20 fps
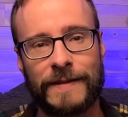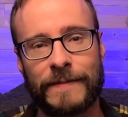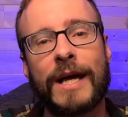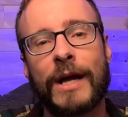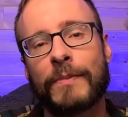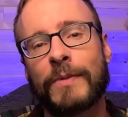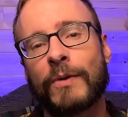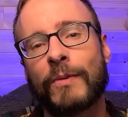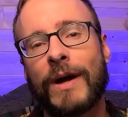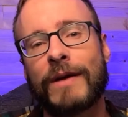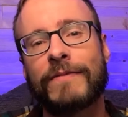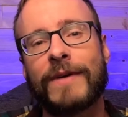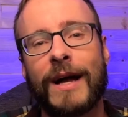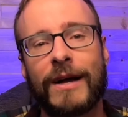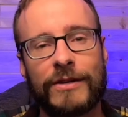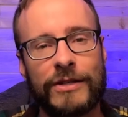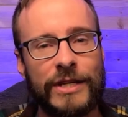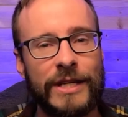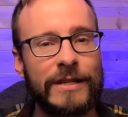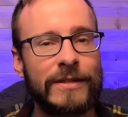To help your wife
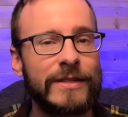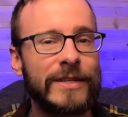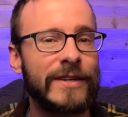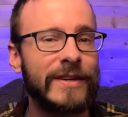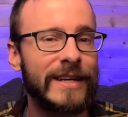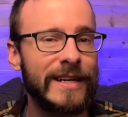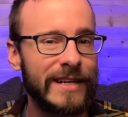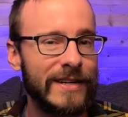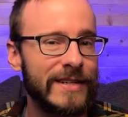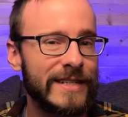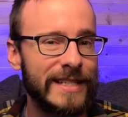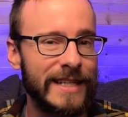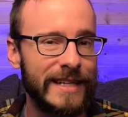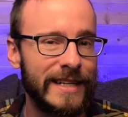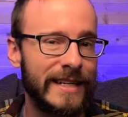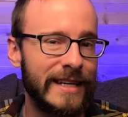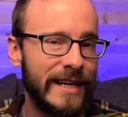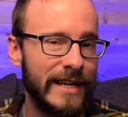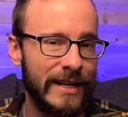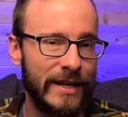out, channel your inner sick
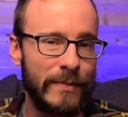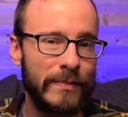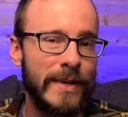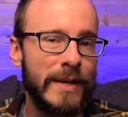kid and